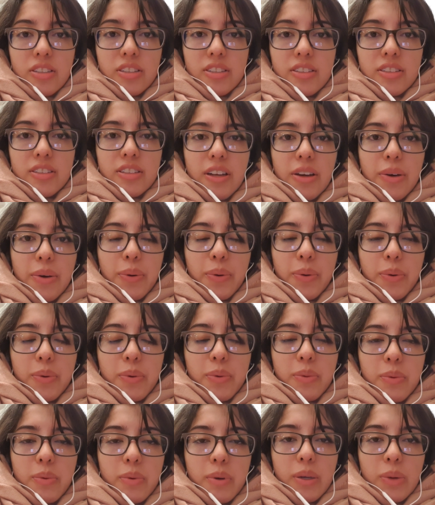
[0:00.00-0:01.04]
So
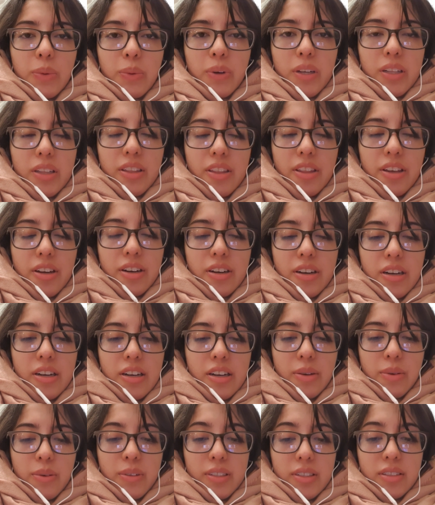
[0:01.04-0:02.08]
we went there,
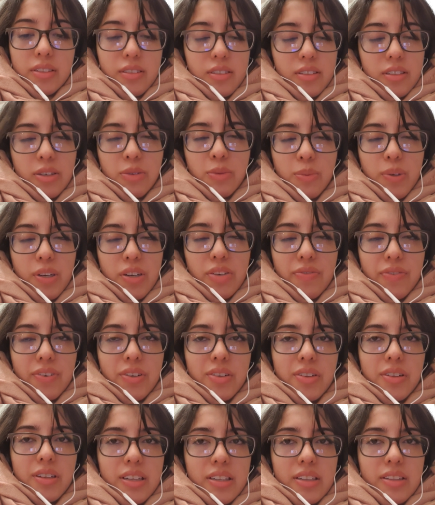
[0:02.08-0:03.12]
and it was so
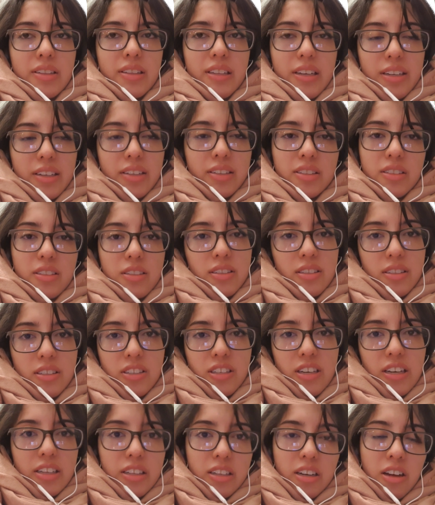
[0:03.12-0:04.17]
beautiful, like
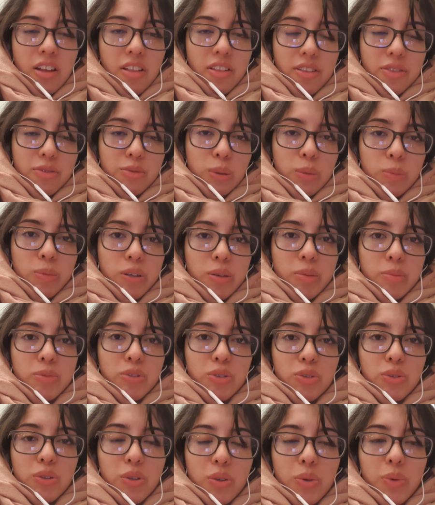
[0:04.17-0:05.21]
yet another dream come
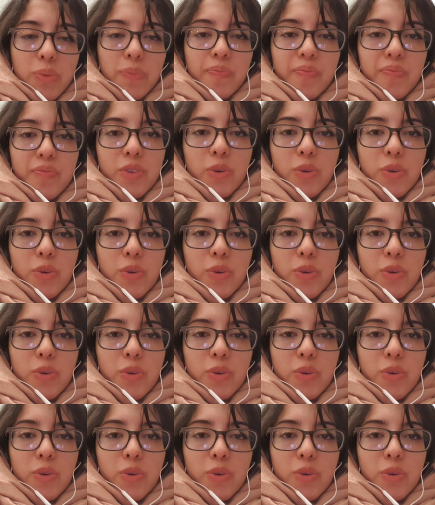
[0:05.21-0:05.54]
true.